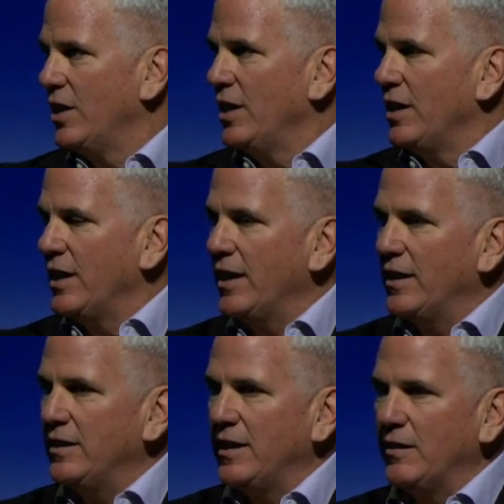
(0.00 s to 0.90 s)
Mm-hmm.
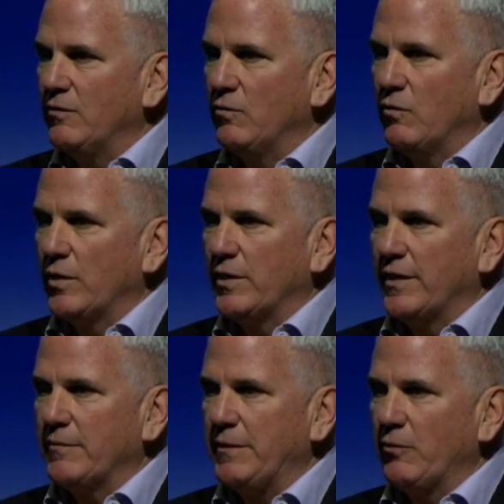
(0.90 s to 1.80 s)
And what
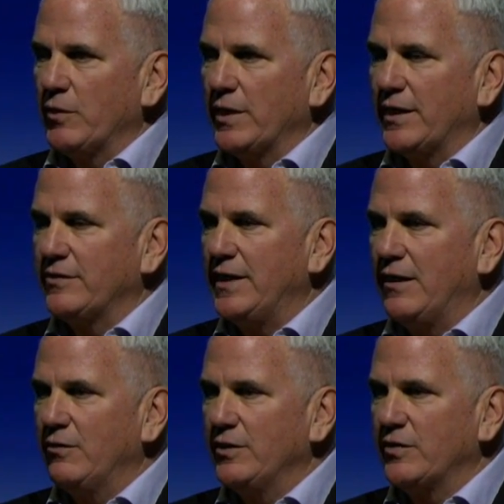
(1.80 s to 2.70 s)
I think people realize
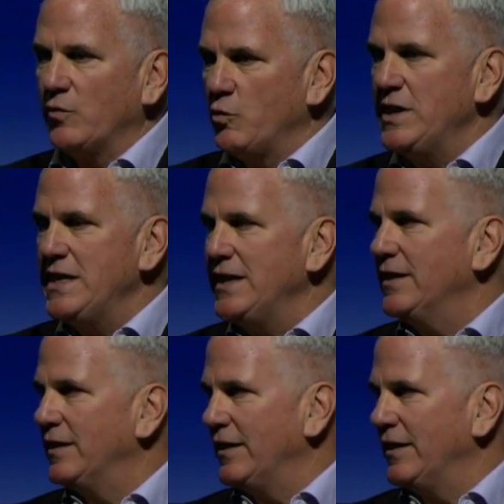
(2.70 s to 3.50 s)
now is that we need